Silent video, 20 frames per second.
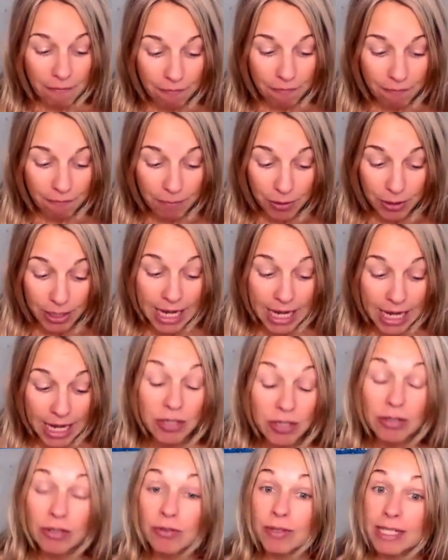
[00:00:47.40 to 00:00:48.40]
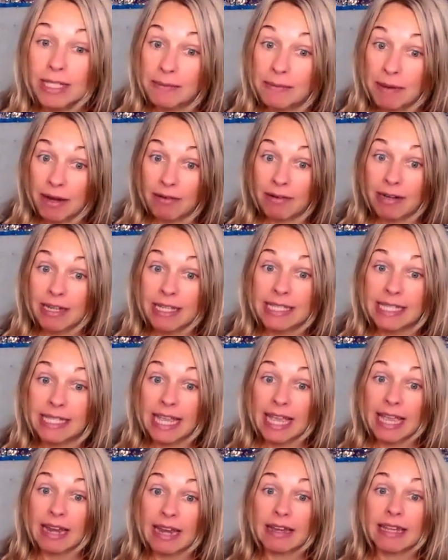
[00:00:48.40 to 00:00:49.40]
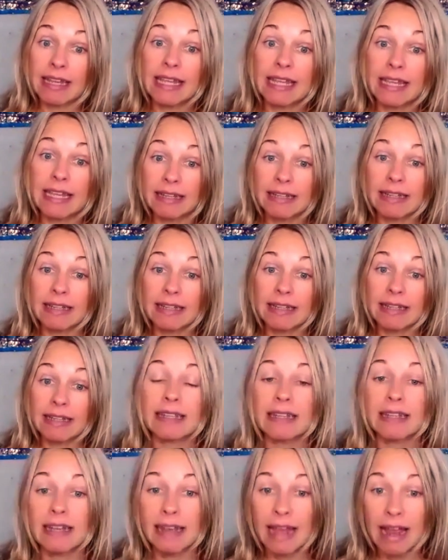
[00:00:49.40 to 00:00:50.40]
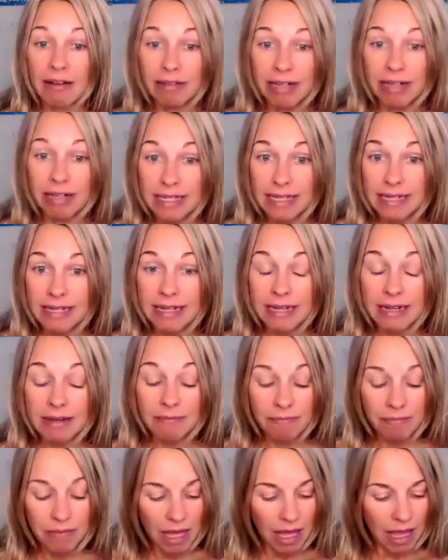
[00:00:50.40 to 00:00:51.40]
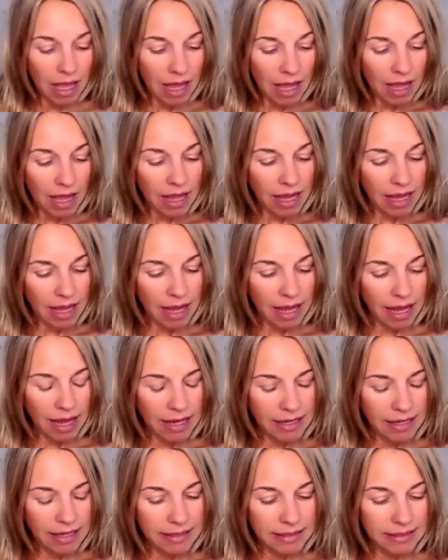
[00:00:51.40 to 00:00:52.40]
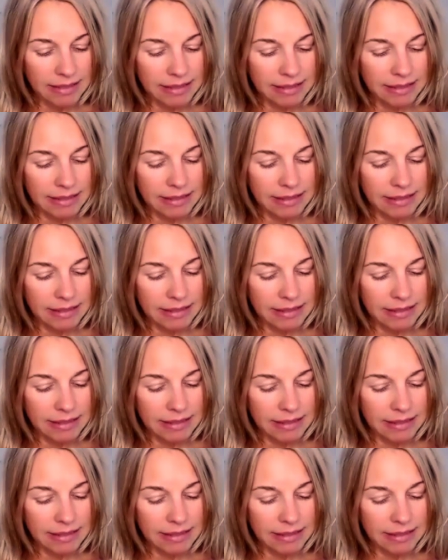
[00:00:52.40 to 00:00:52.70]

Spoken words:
potential to experience again healing, clarity, and